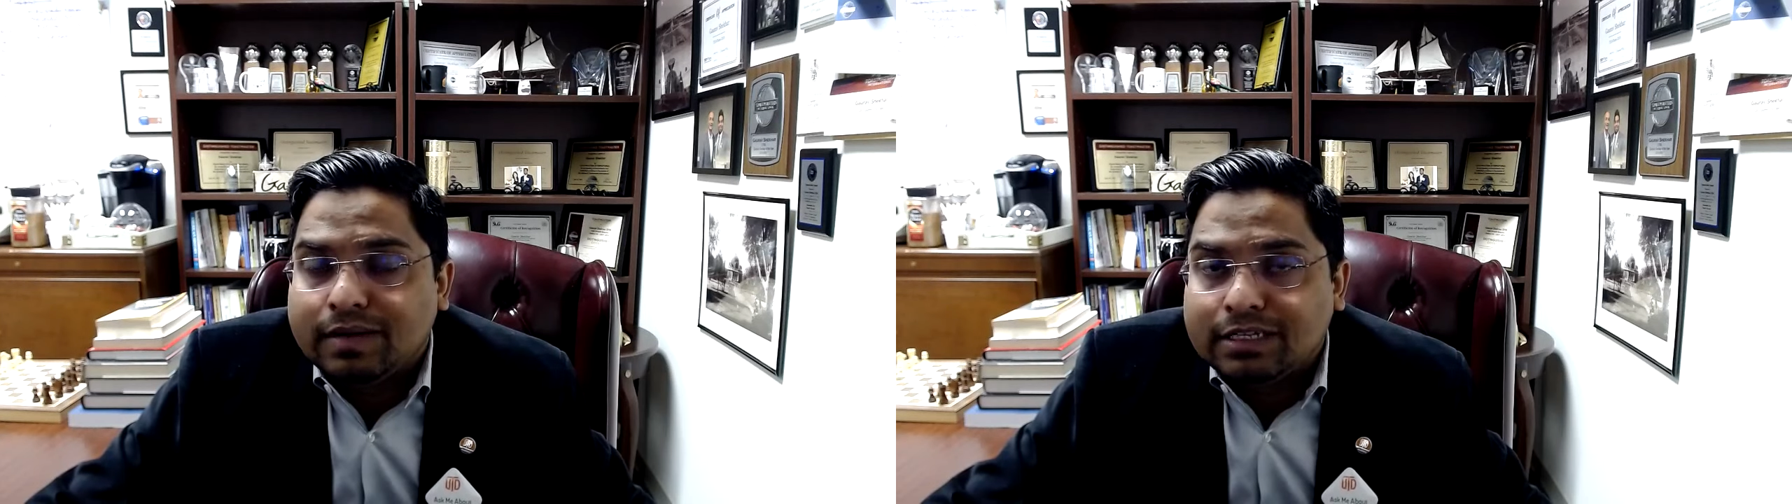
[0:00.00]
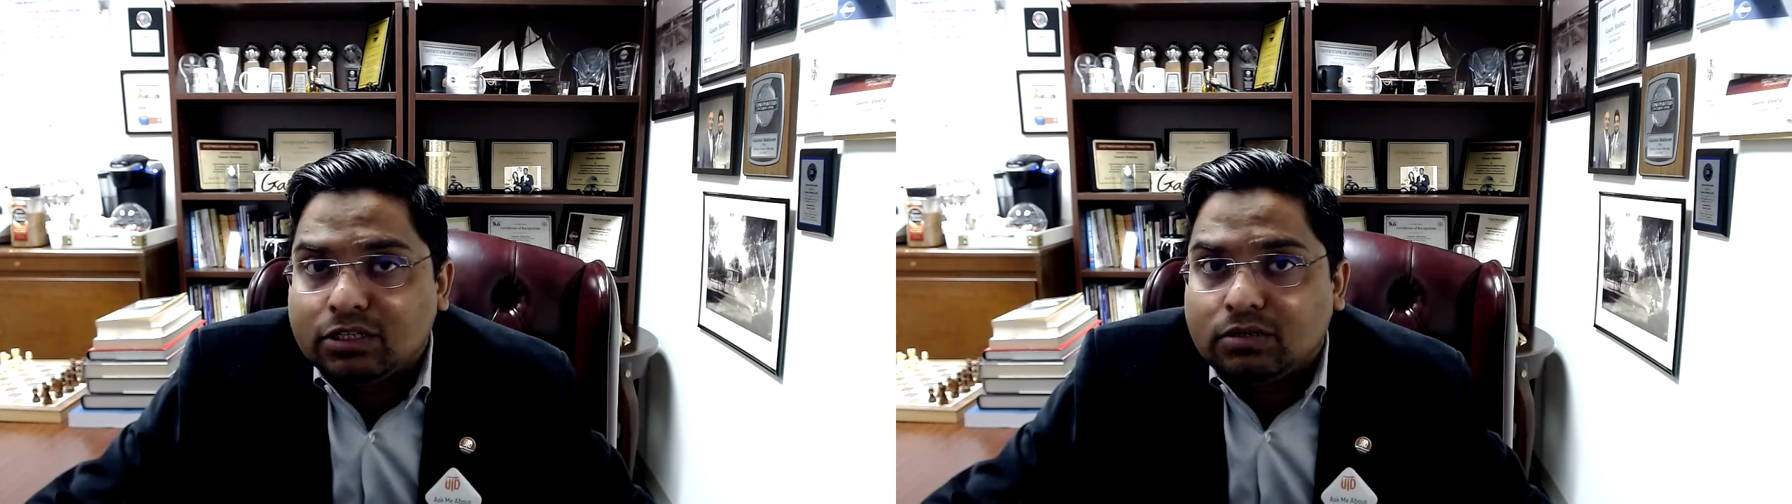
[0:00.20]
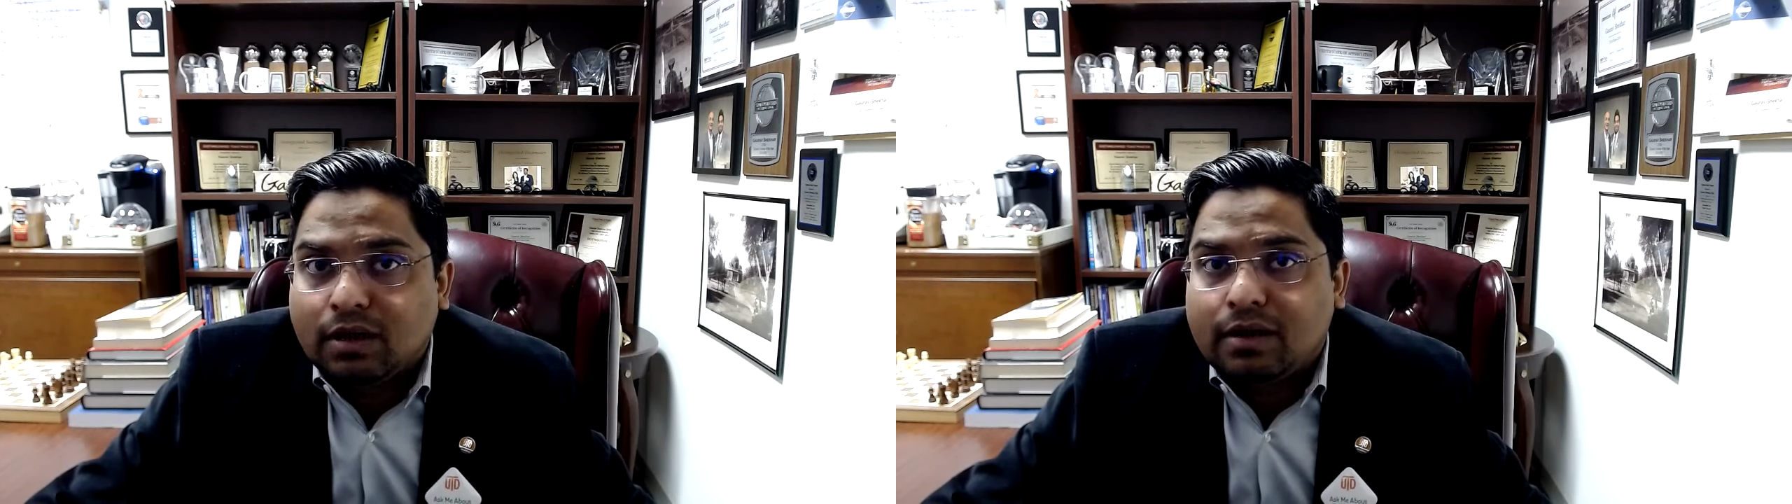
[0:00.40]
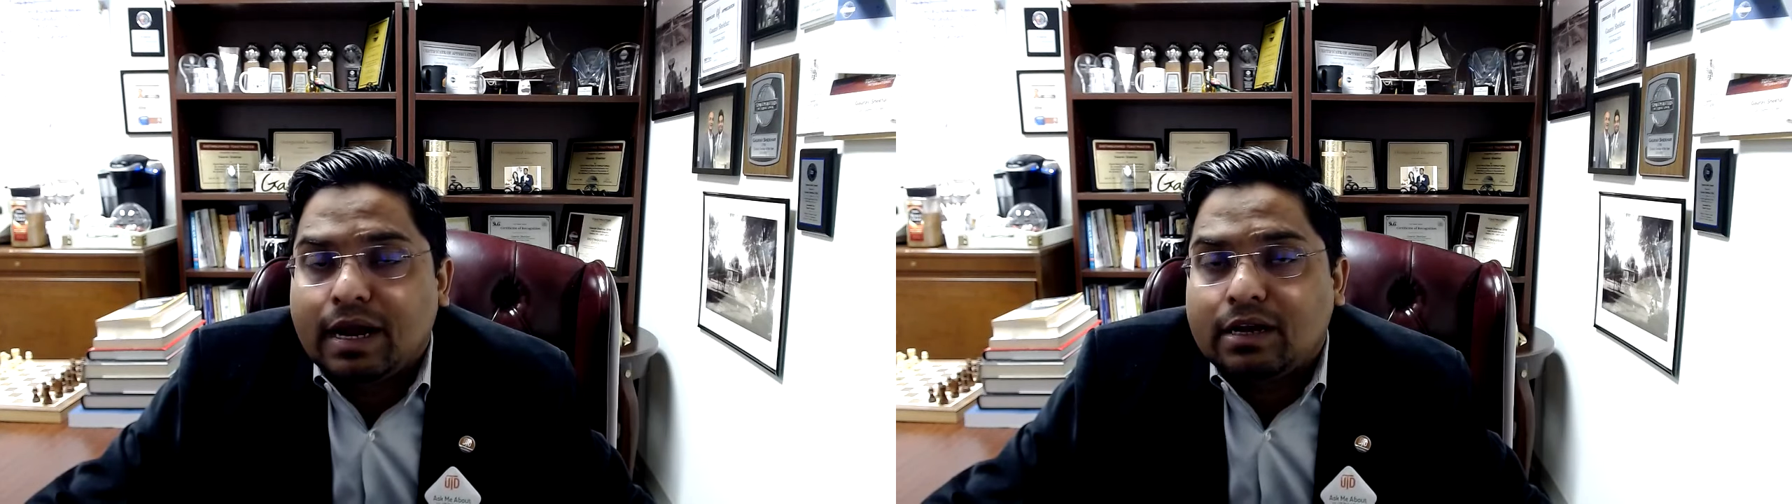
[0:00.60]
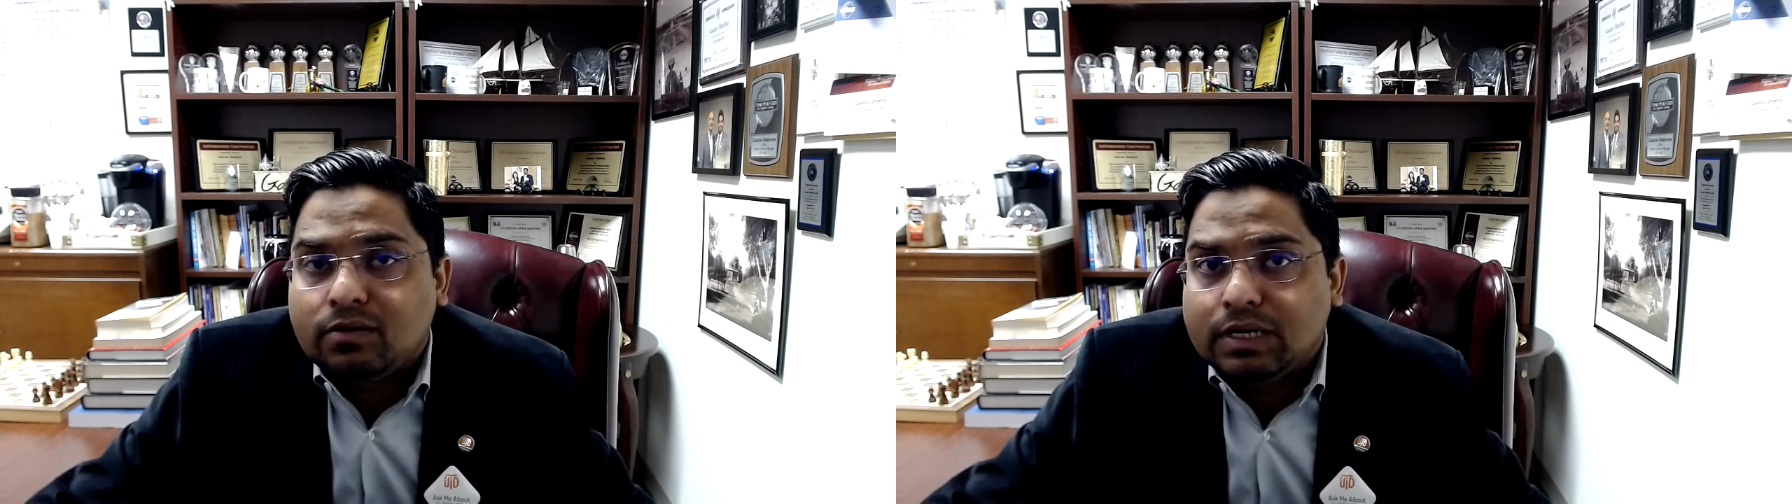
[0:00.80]

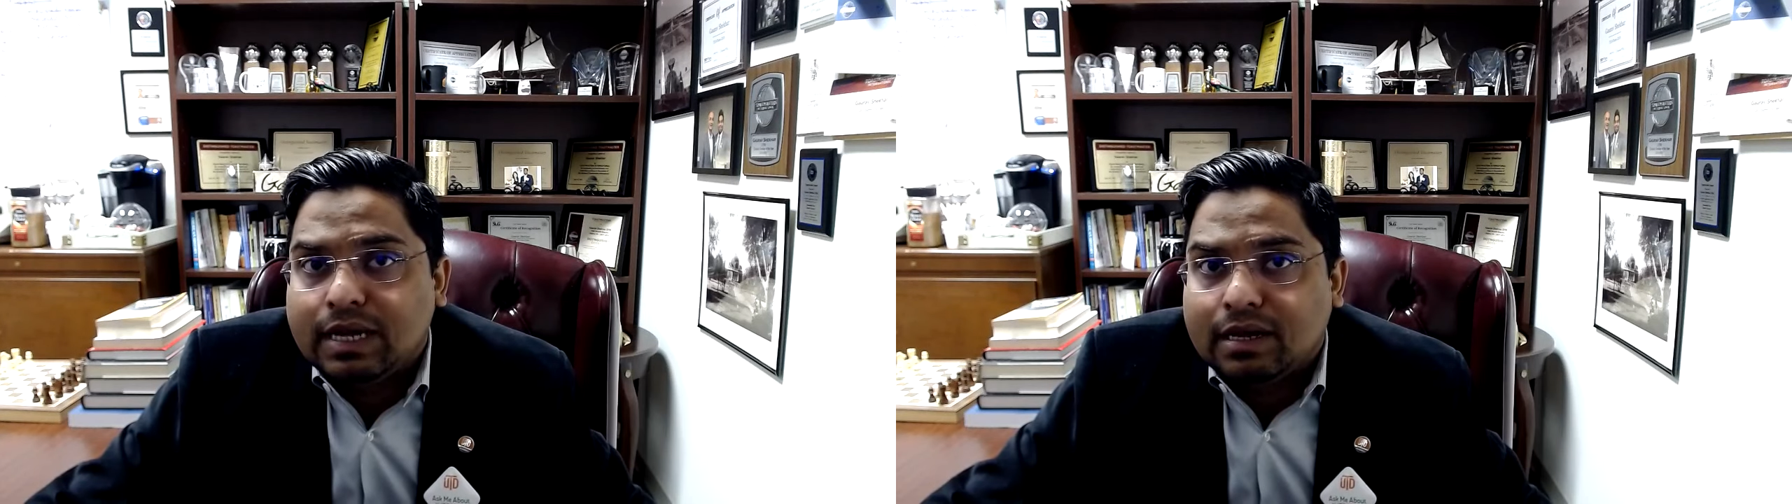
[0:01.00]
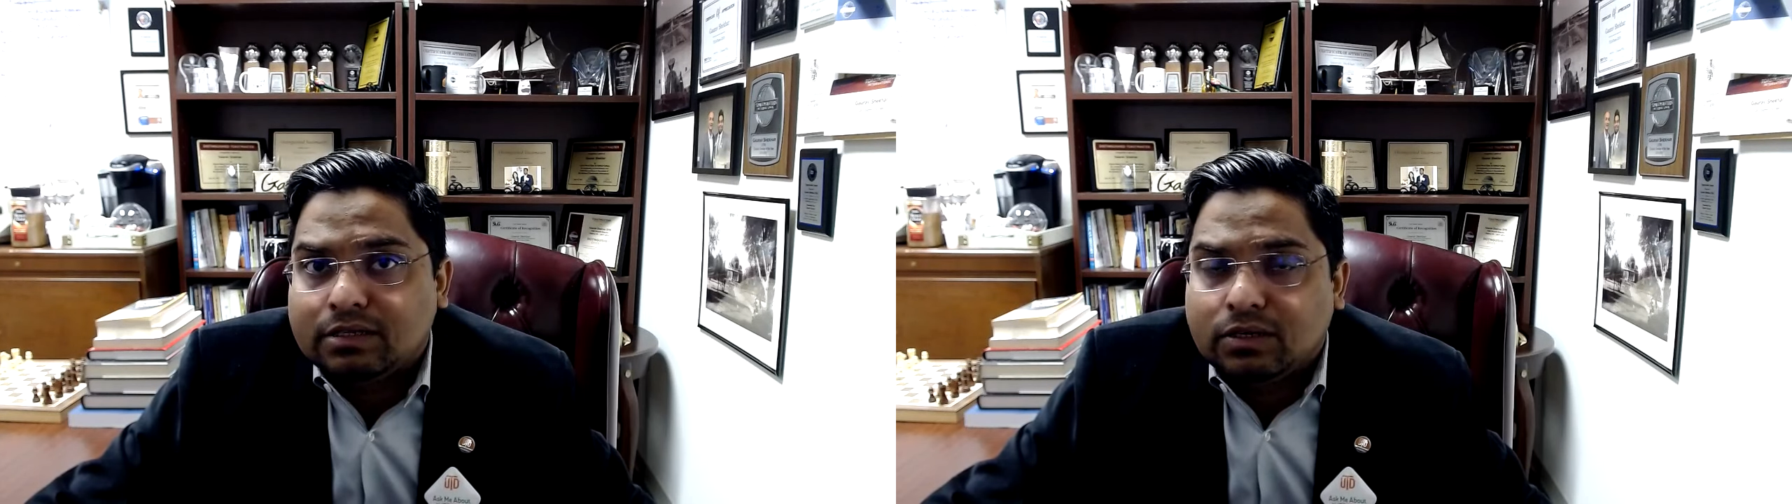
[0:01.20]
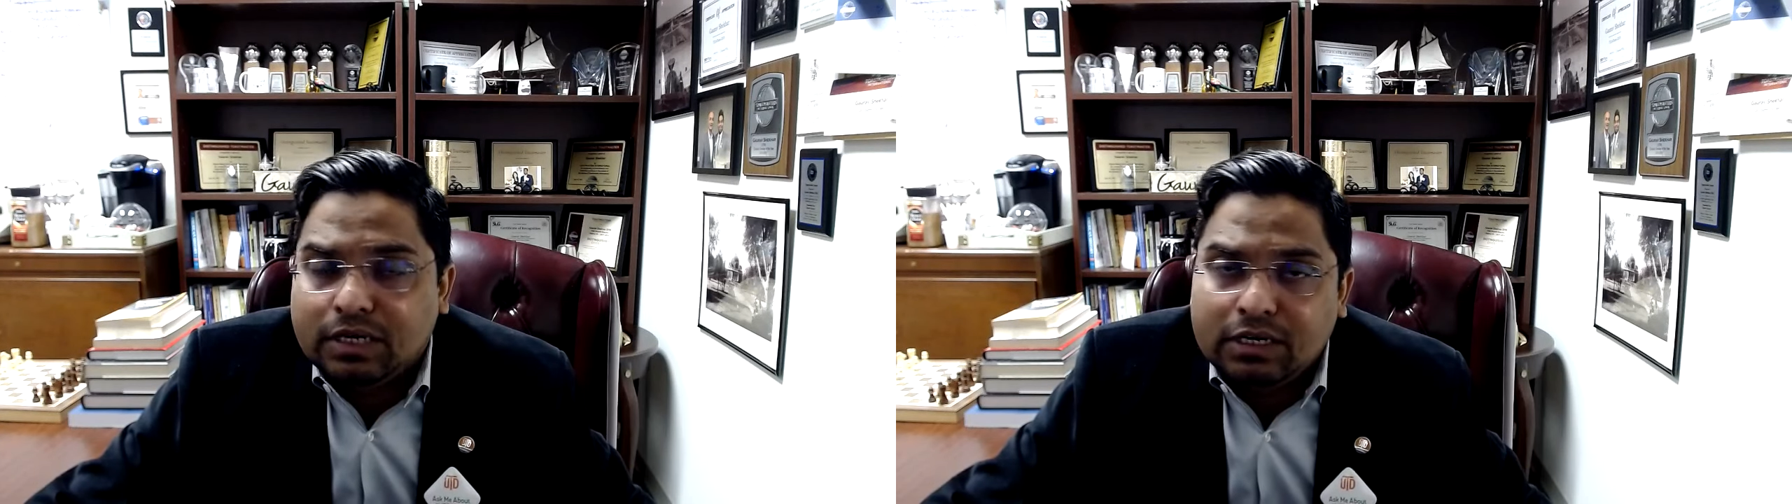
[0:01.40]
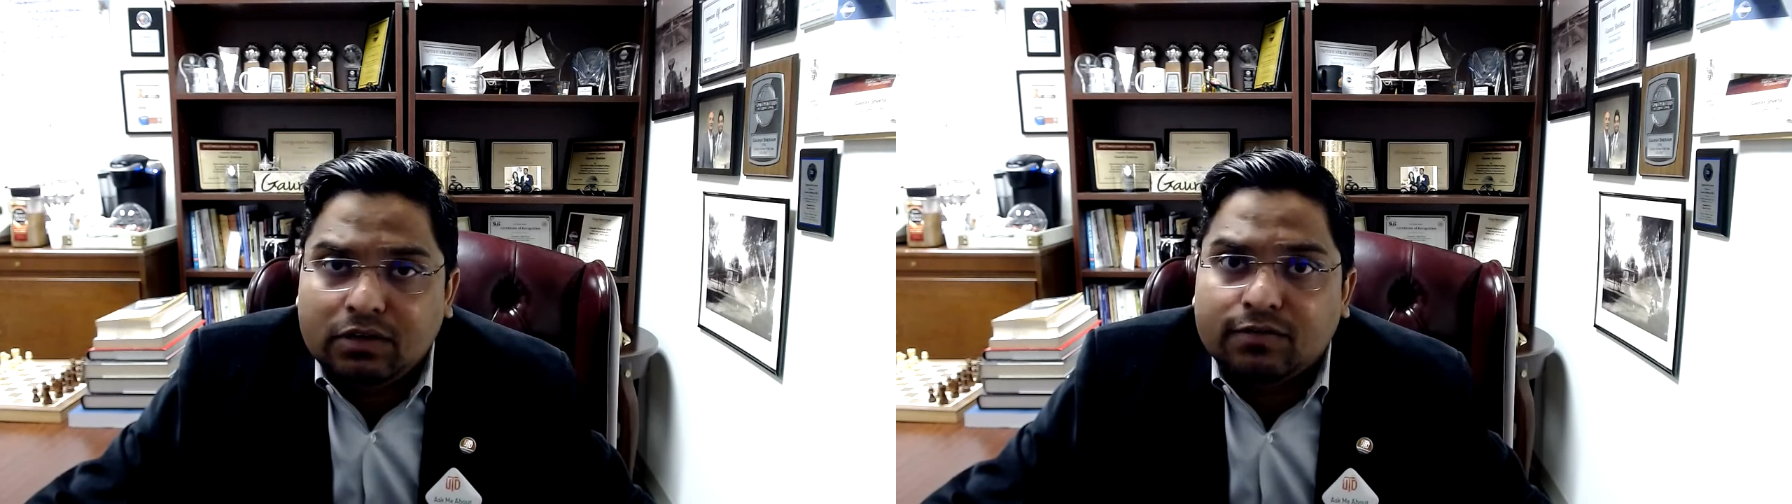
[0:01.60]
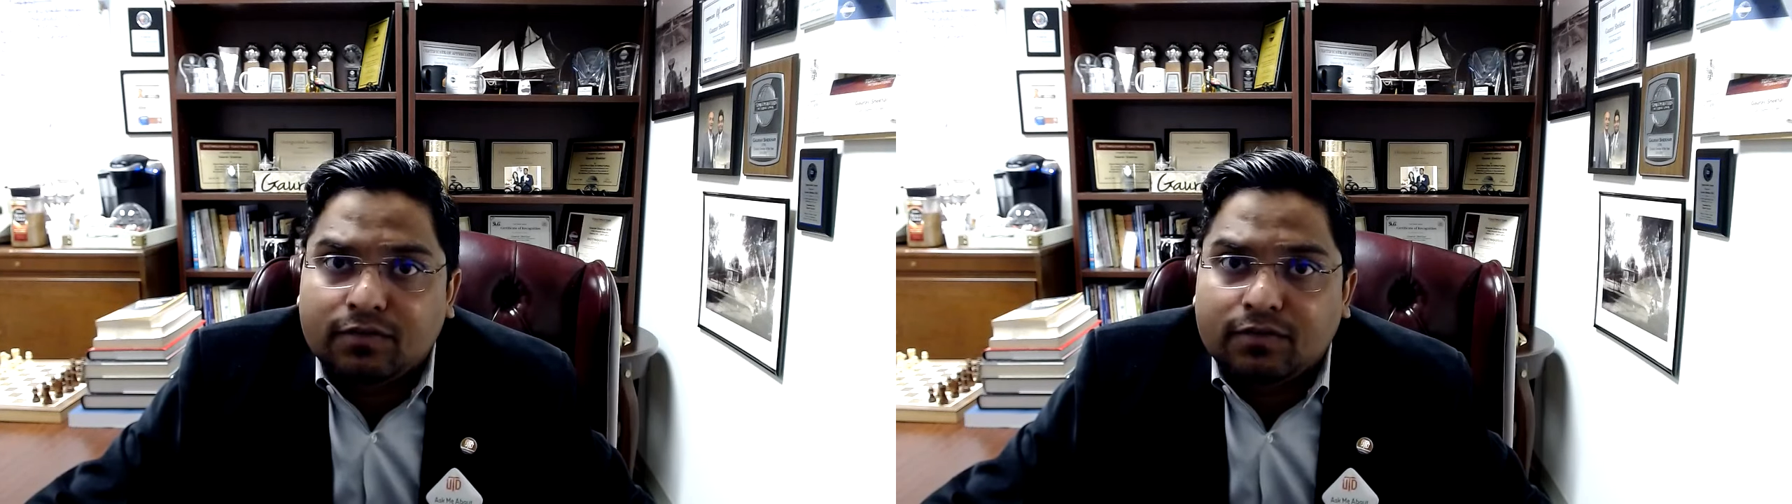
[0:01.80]
registrar@utdallas.edu